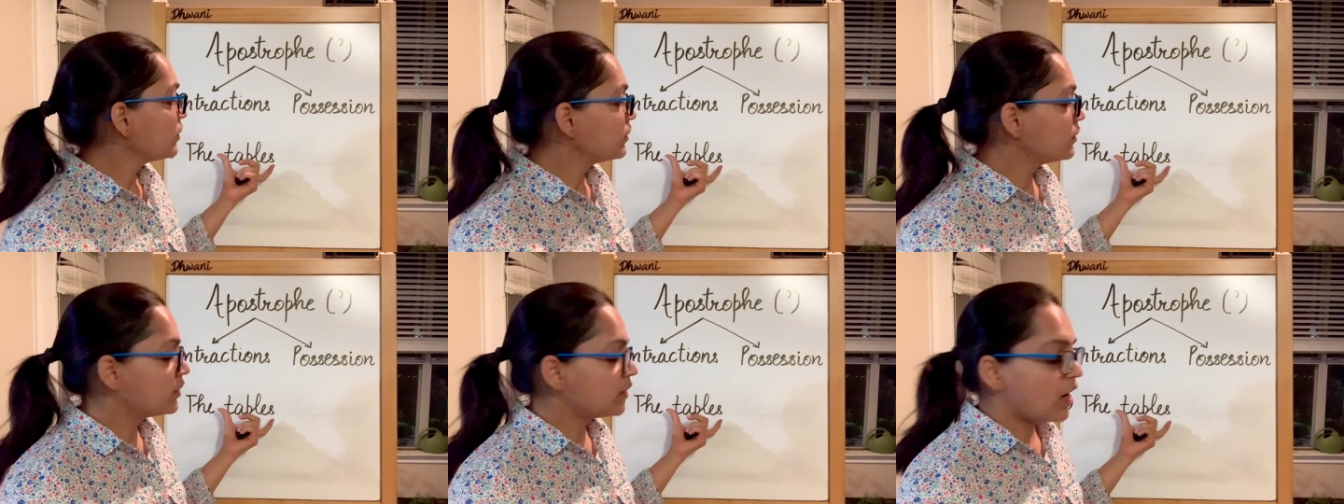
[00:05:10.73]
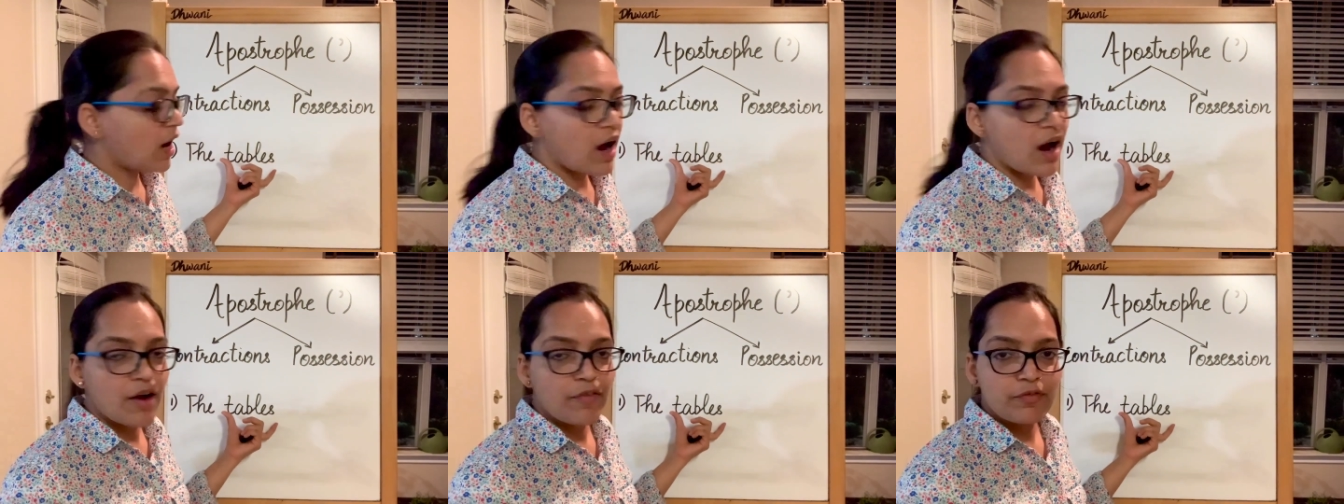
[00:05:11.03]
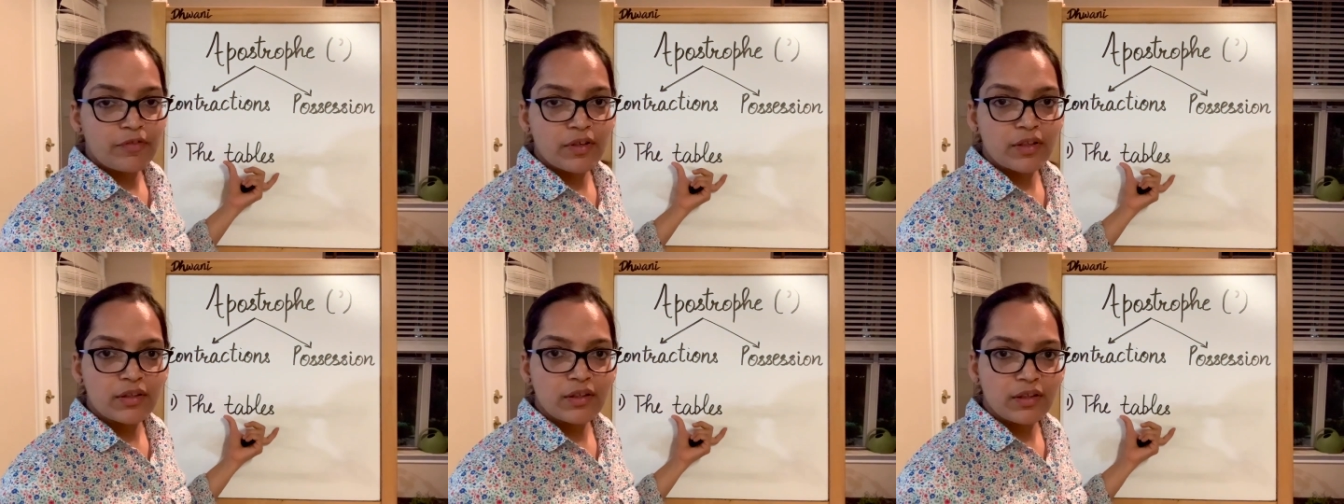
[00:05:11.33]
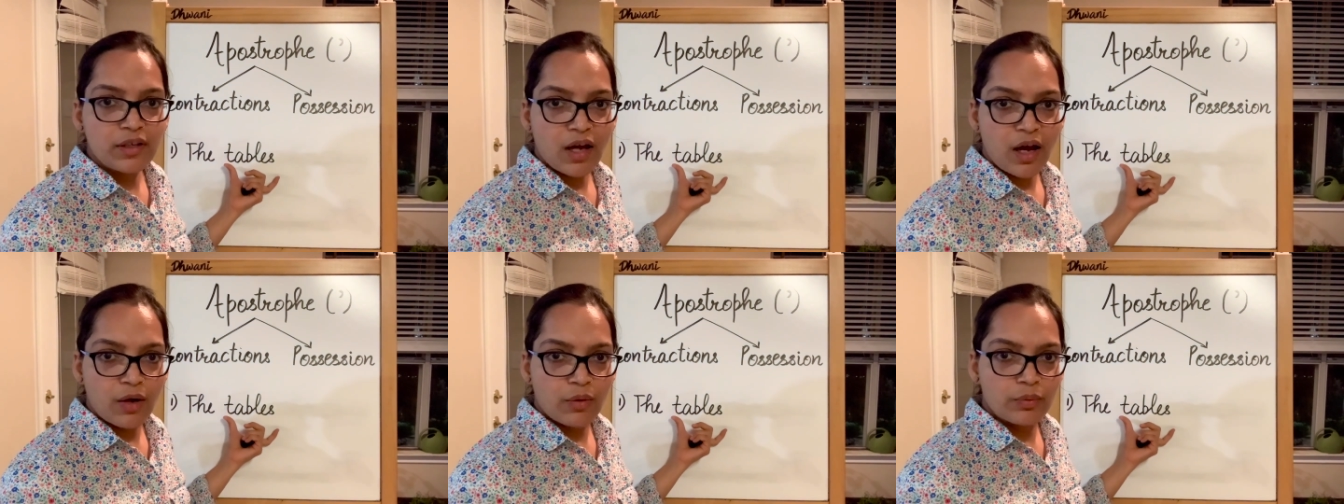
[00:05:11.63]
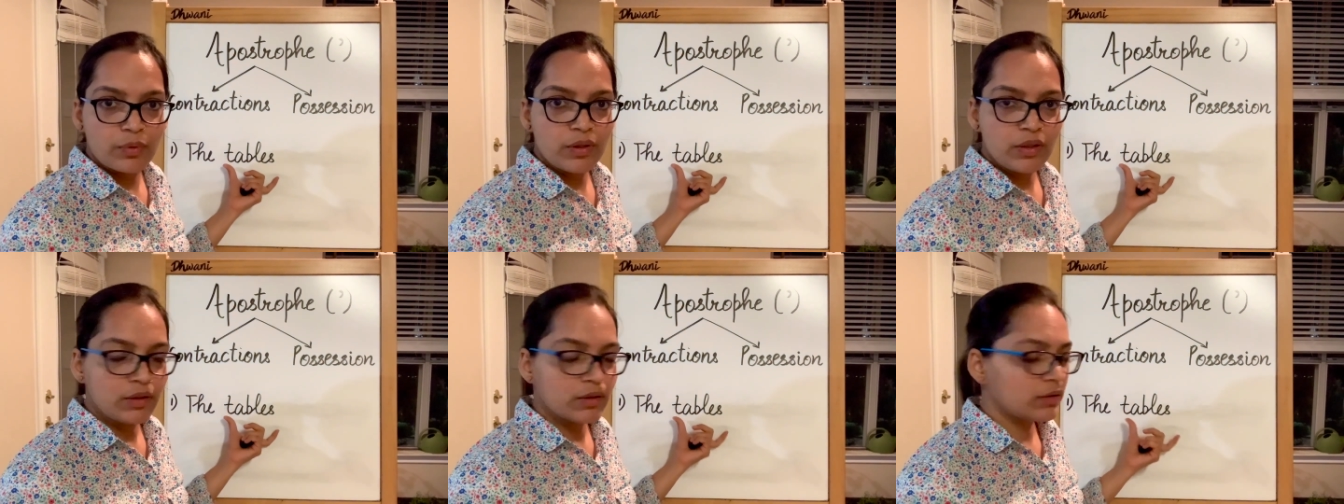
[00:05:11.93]
after the
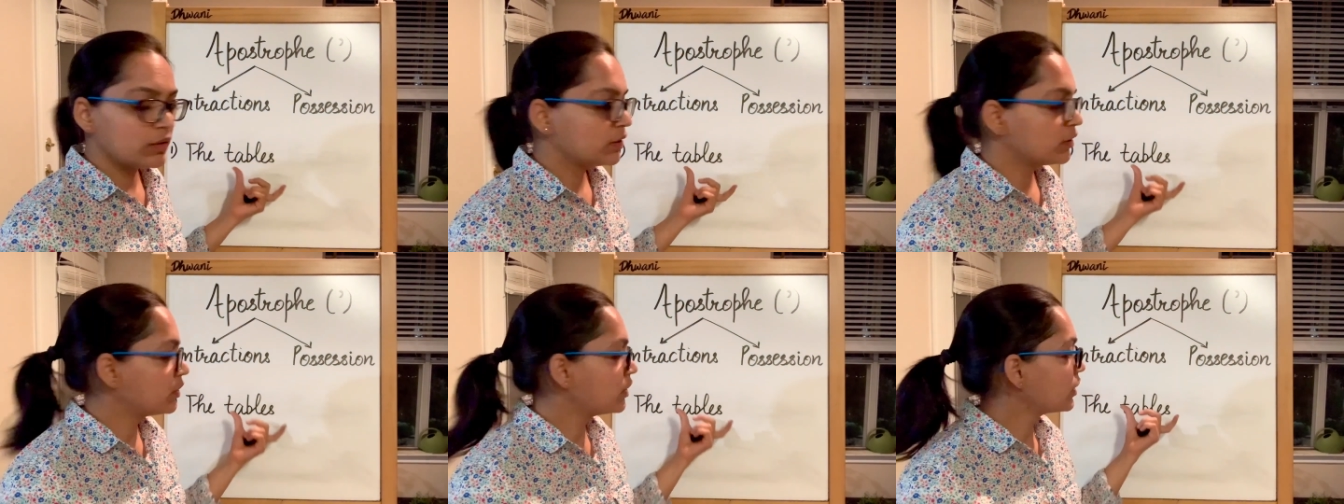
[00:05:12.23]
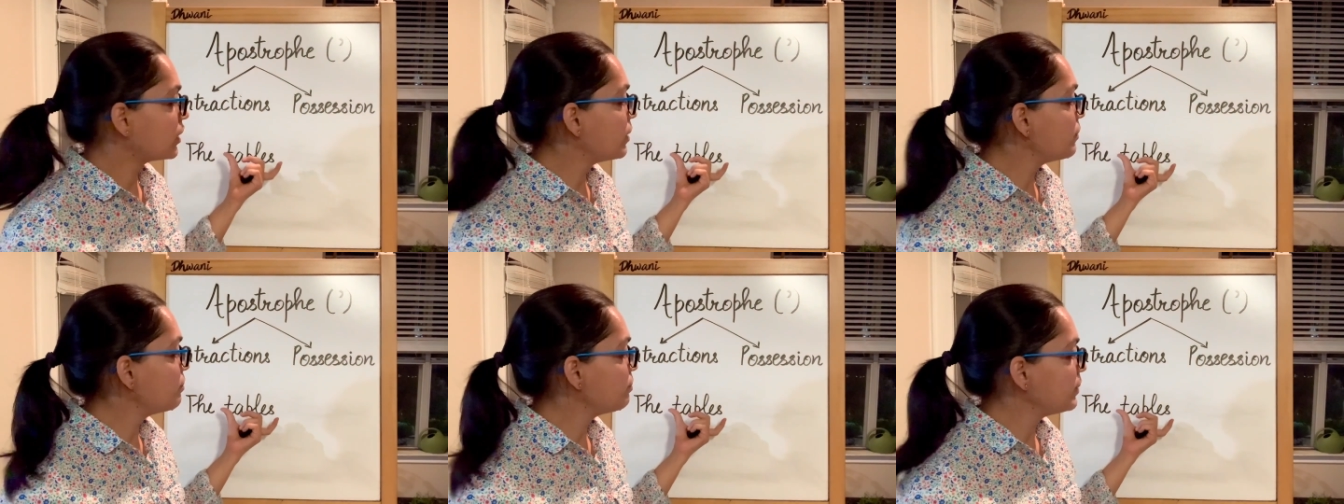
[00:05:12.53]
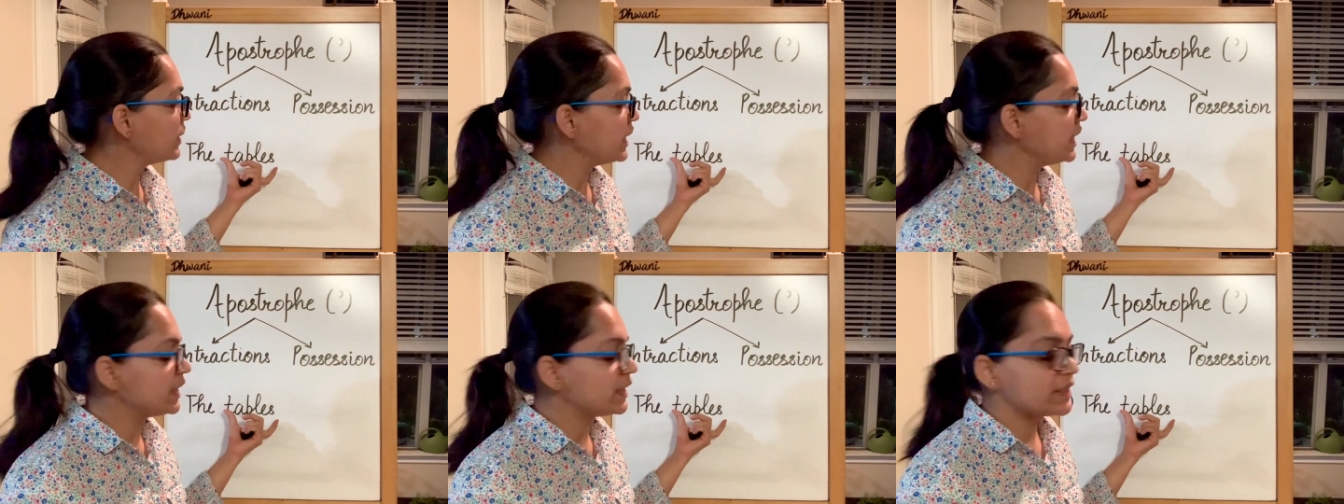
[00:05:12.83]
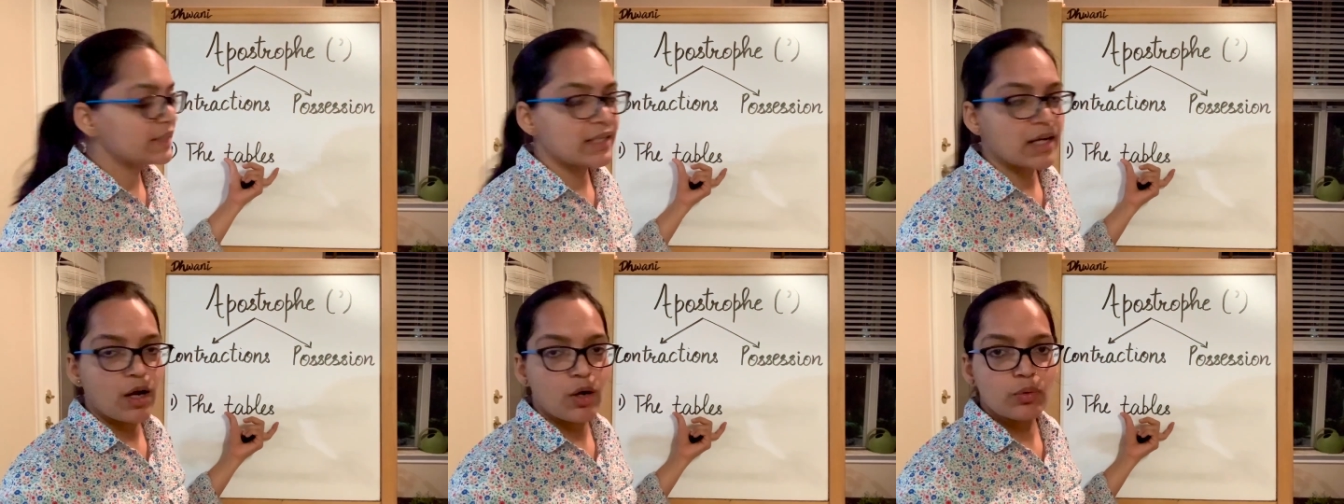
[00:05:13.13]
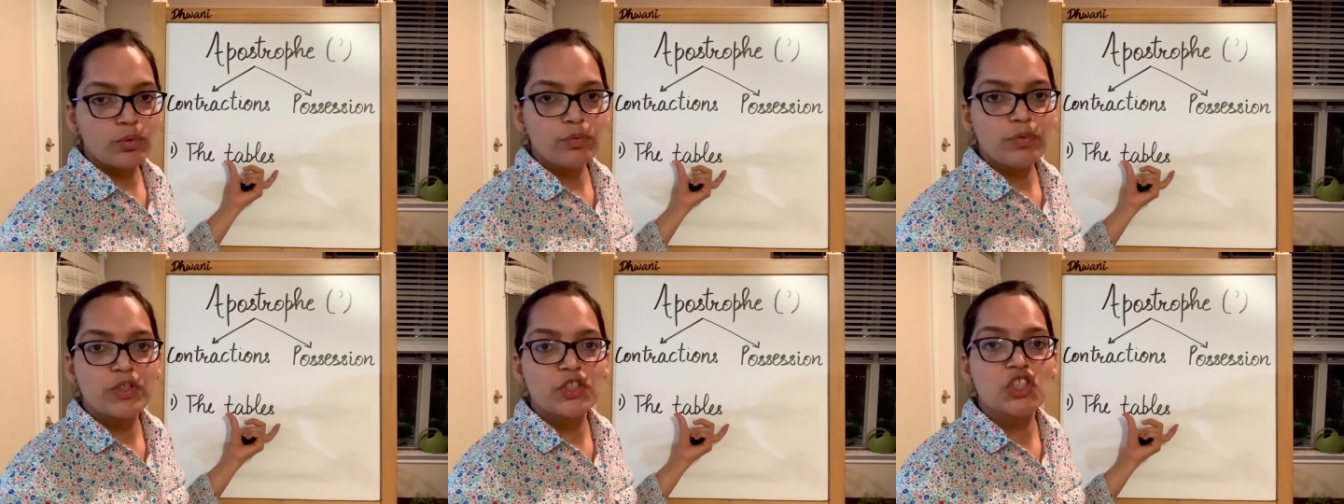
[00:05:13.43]
noun, the complete noun,
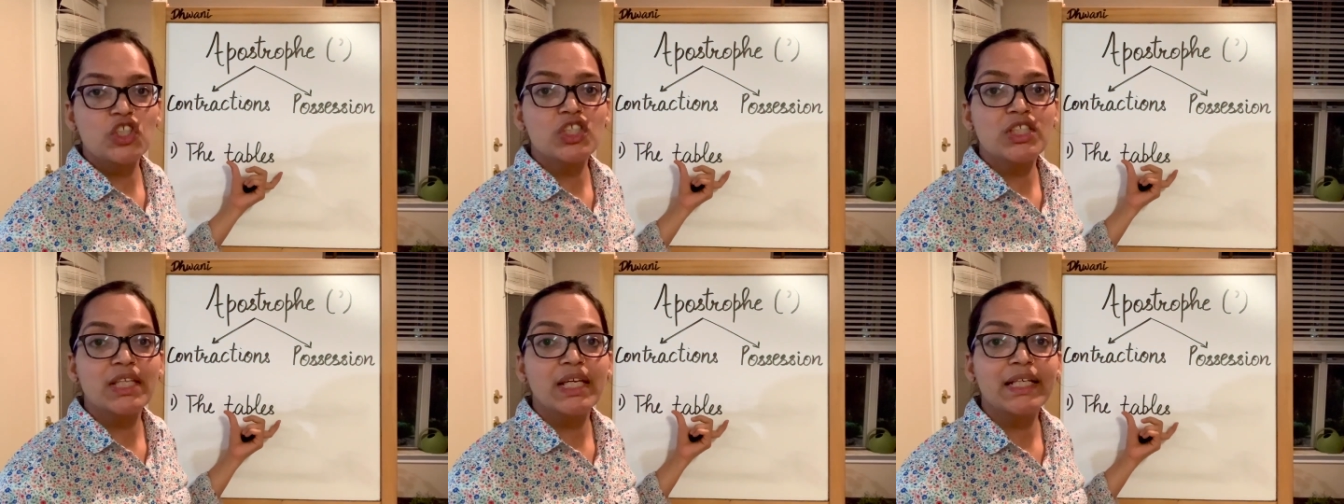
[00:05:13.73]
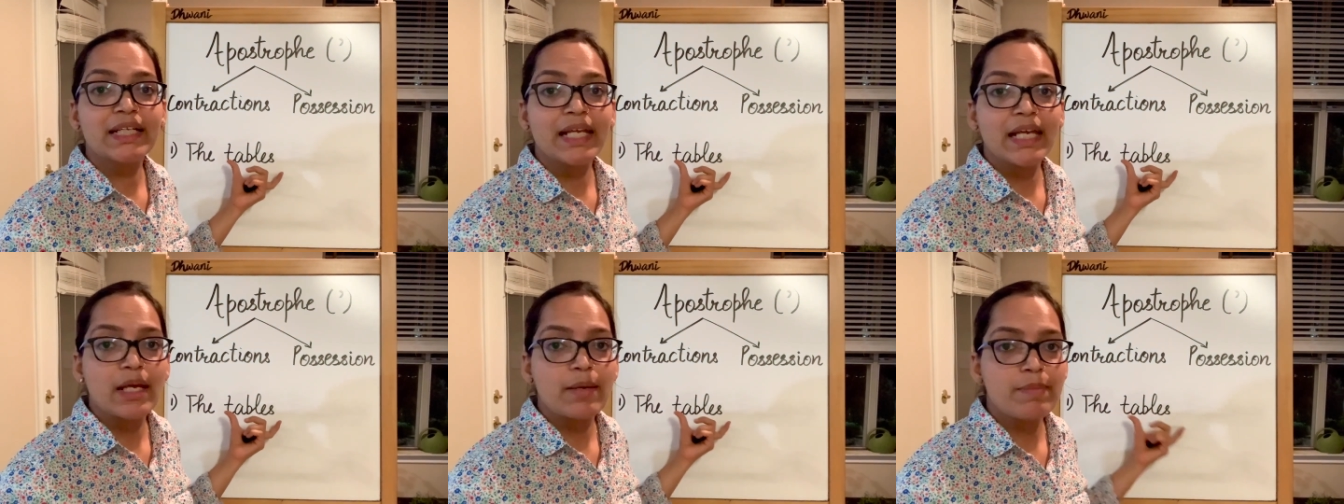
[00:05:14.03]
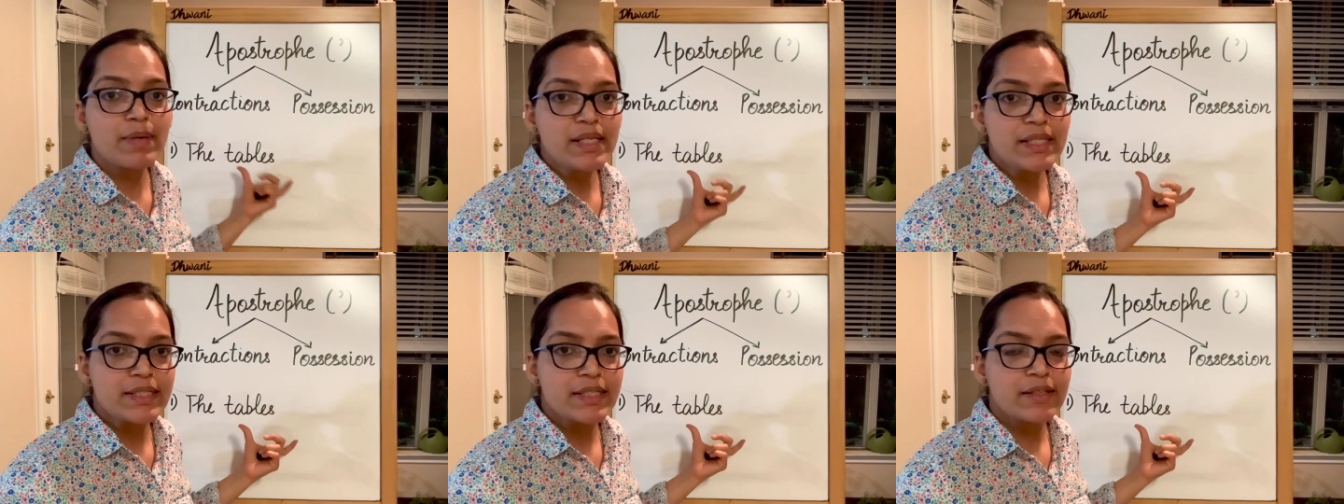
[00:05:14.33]
which is the tables,